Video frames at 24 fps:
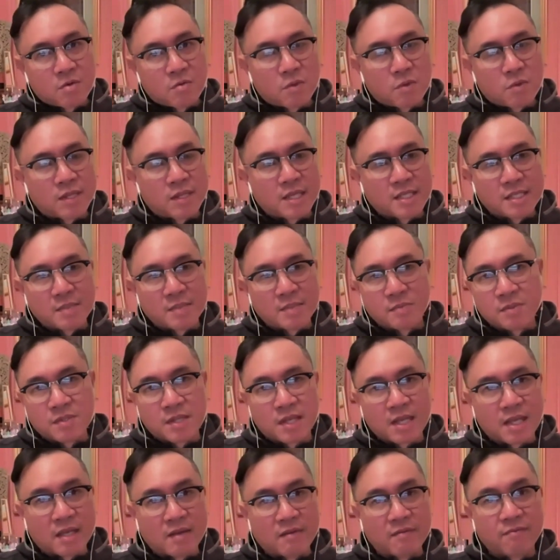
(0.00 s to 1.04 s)
what they did was
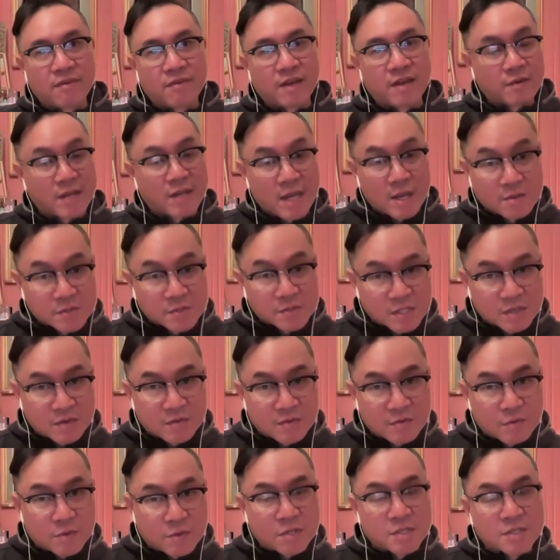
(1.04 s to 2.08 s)
they found housing
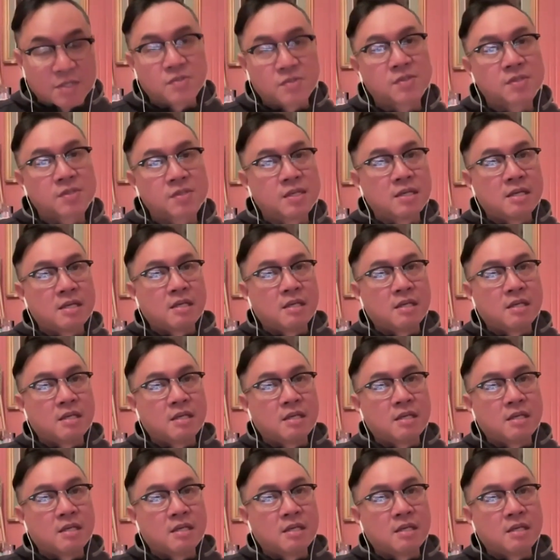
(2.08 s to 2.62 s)
for us.